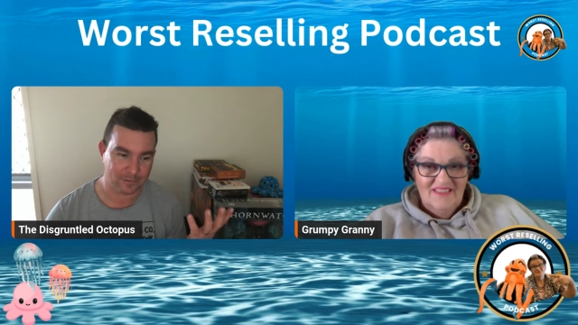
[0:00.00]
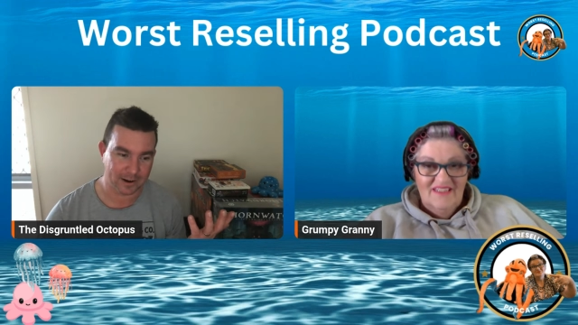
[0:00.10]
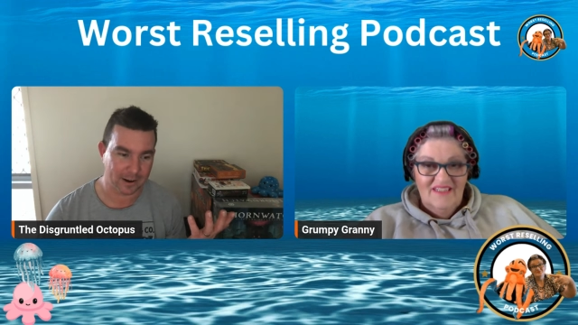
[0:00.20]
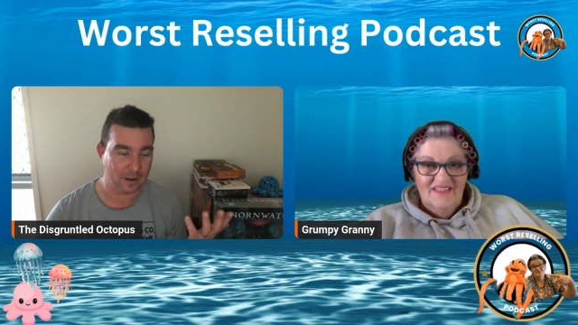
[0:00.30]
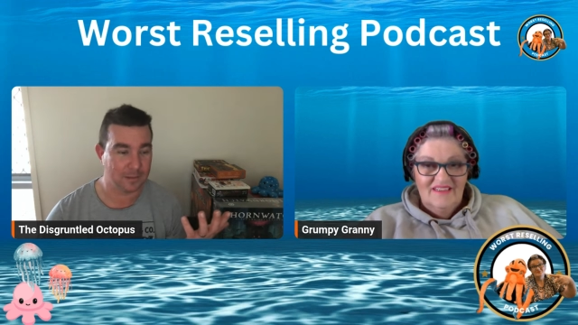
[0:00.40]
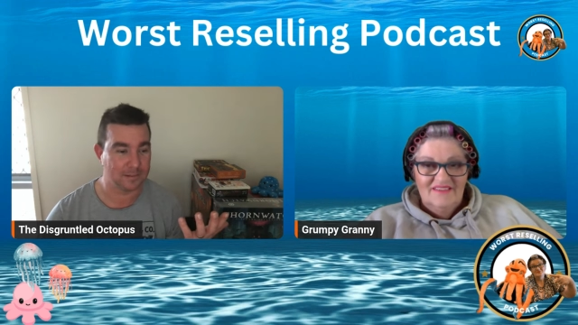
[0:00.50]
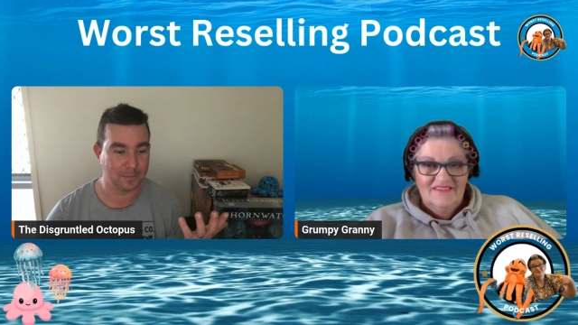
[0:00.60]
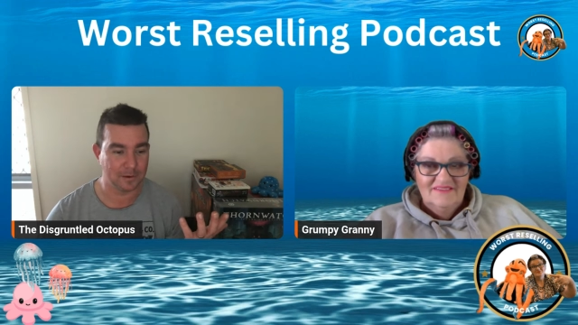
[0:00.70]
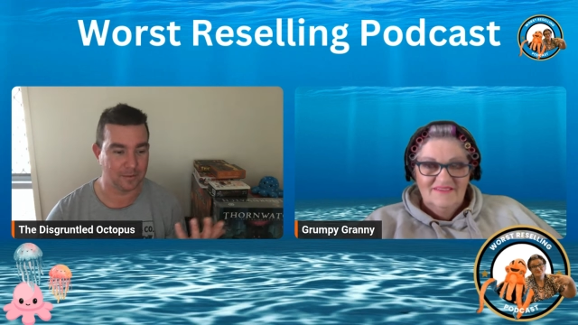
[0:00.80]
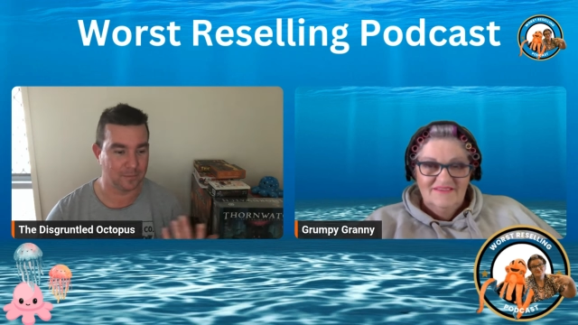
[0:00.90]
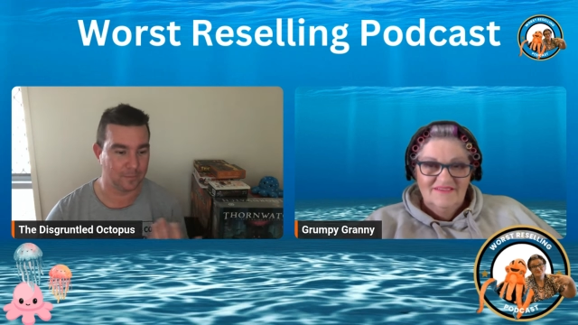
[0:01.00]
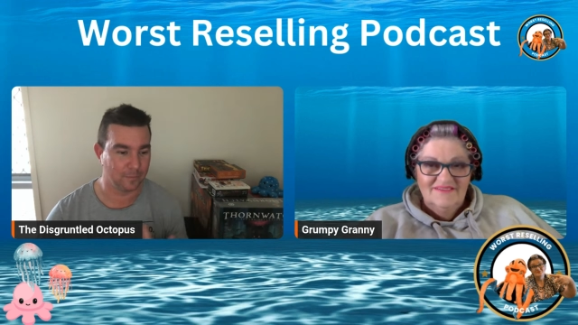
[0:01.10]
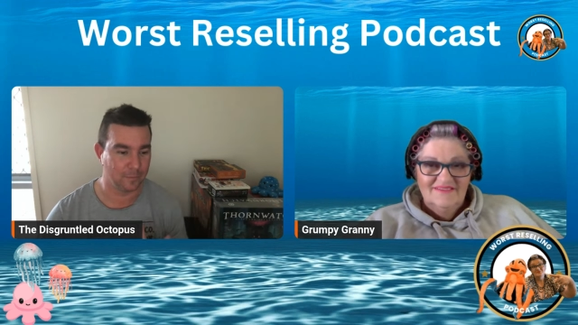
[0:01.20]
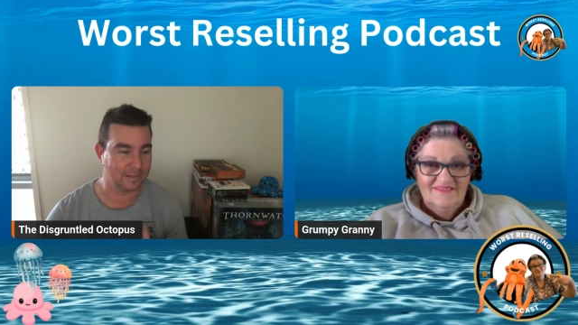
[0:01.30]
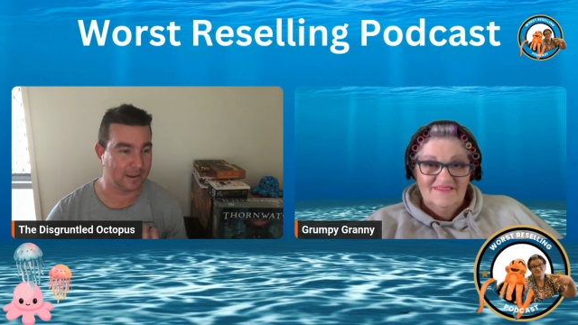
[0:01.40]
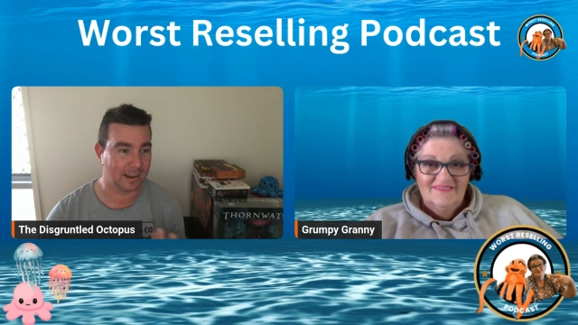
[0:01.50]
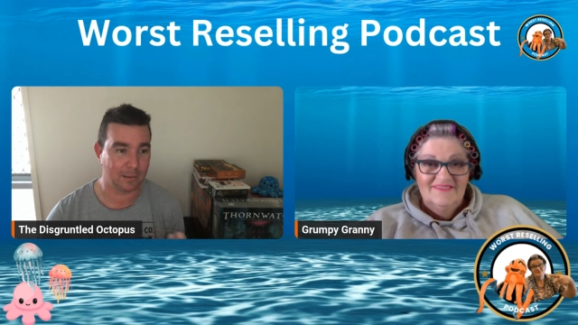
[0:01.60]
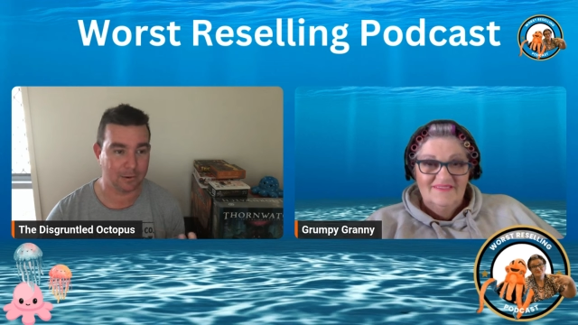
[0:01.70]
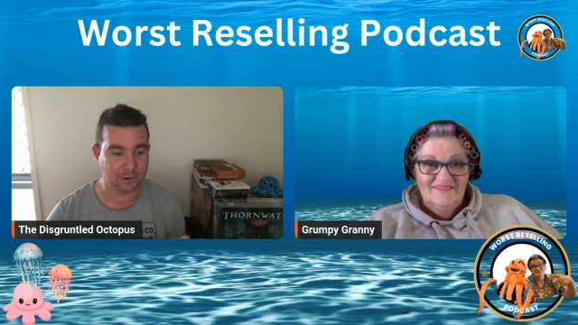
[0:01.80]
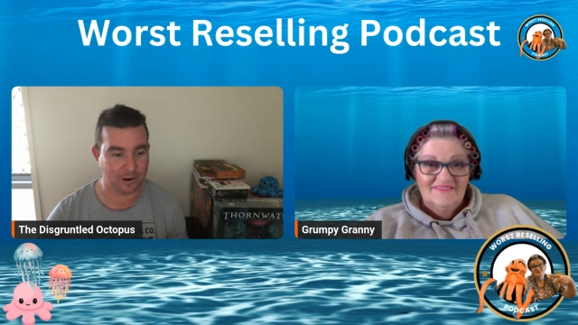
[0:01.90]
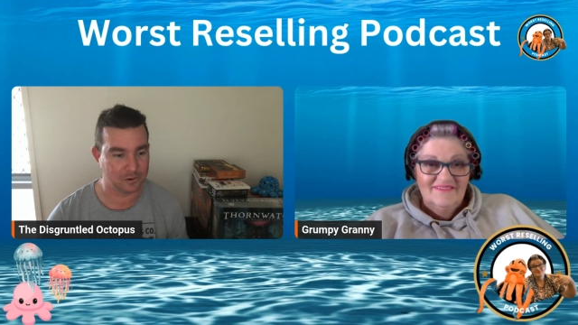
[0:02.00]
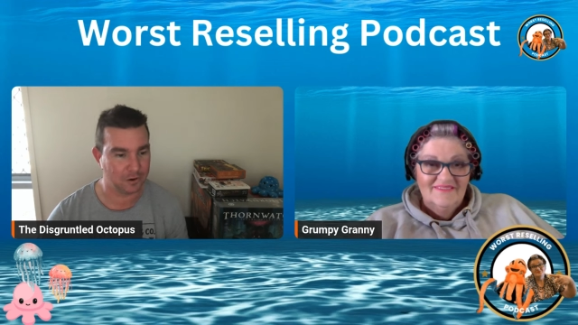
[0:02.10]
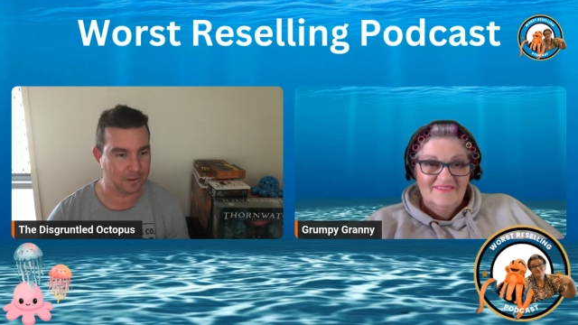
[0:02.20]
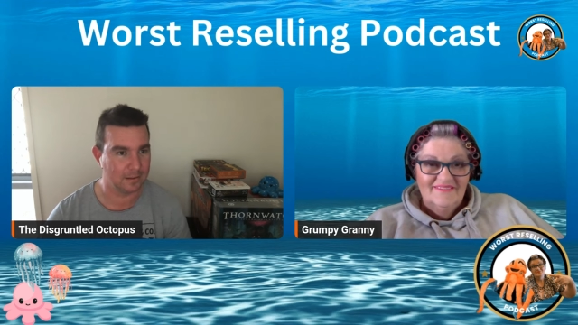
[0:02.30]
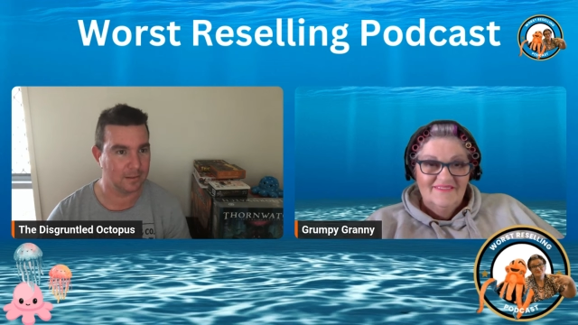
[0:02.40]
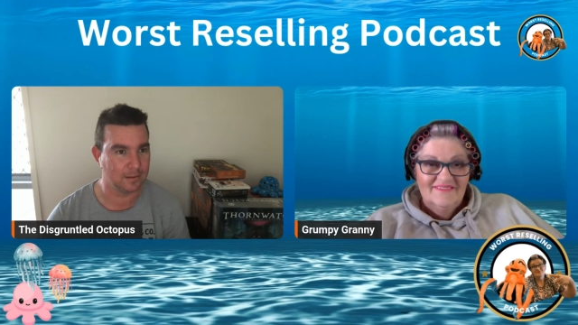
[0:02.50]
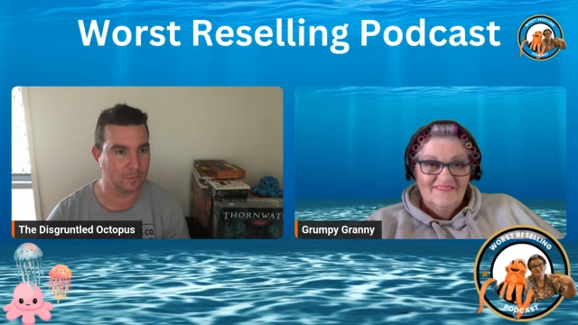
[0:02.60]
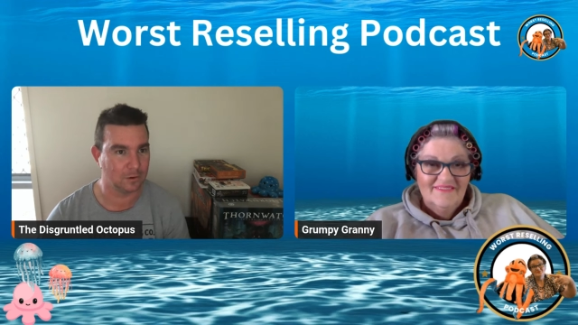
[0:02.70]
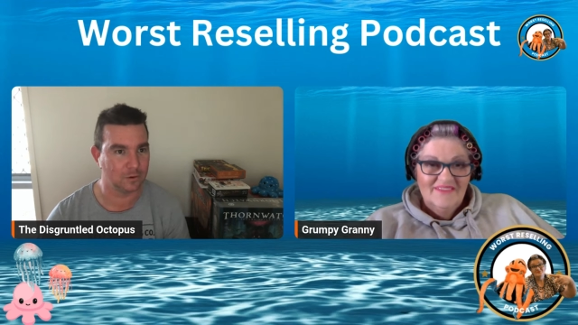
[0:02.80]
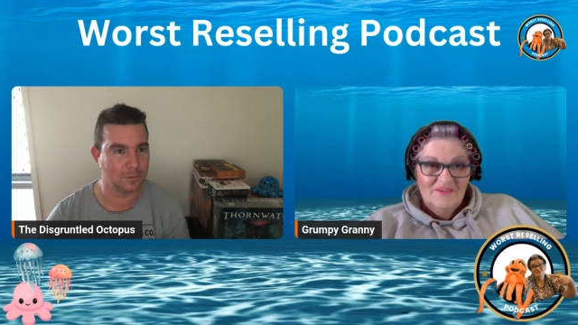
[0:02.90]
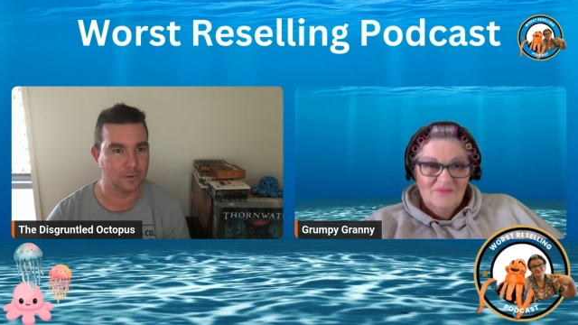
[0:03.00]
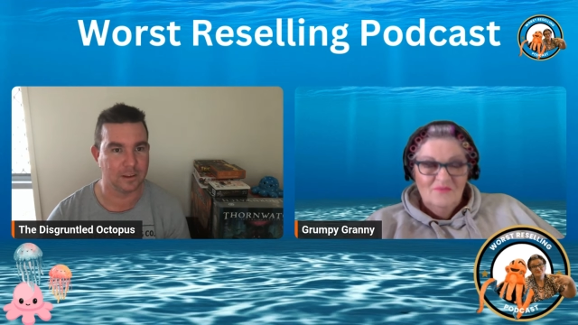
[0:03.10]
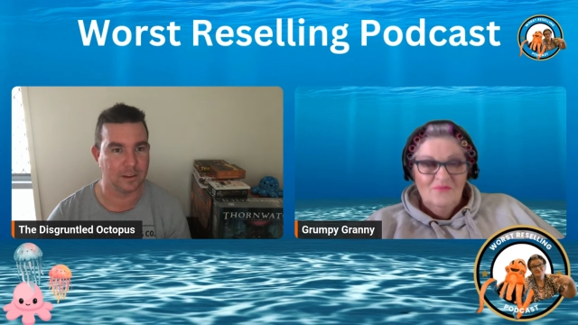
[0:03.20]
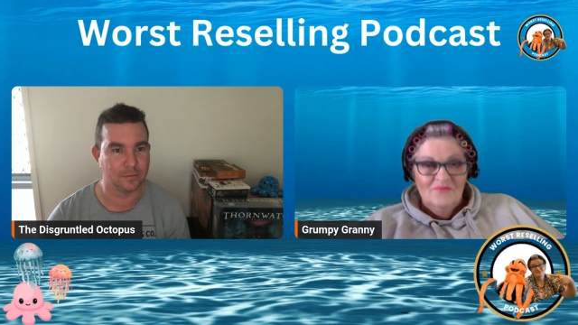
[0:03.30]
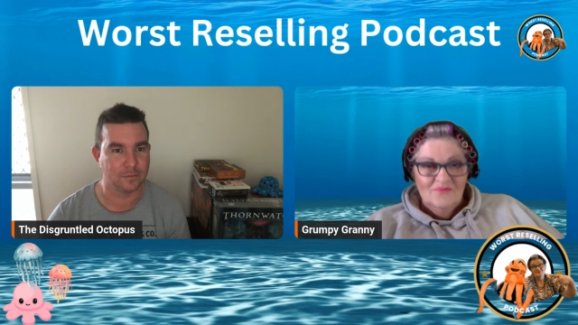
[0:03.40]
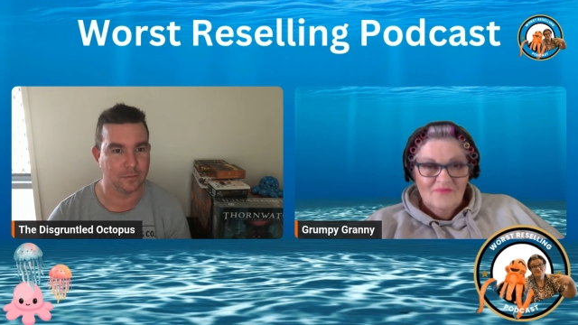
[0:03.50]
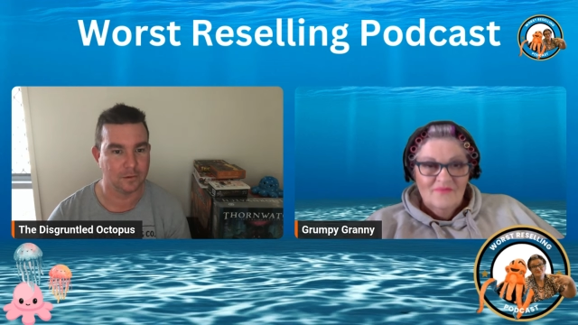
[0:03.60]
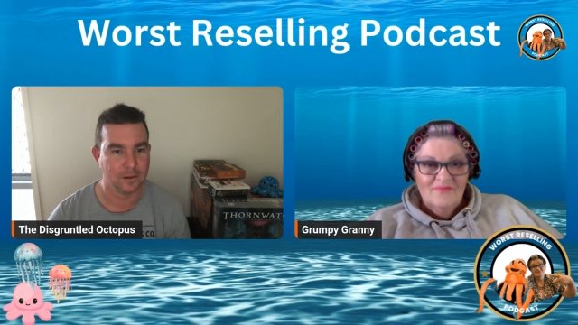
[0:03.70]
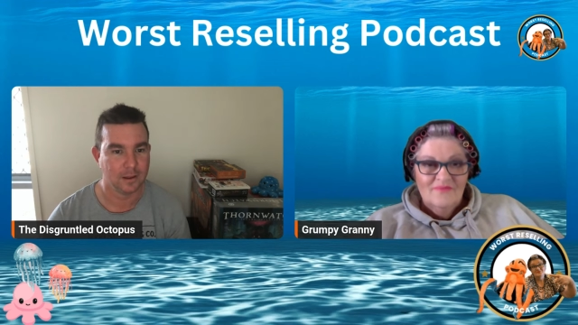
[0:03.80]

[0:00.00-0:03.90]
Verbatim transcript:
Speaker 1: Friday night, this is a bit of retail arbitrage, right? So this is what you should yeah. be looking out for.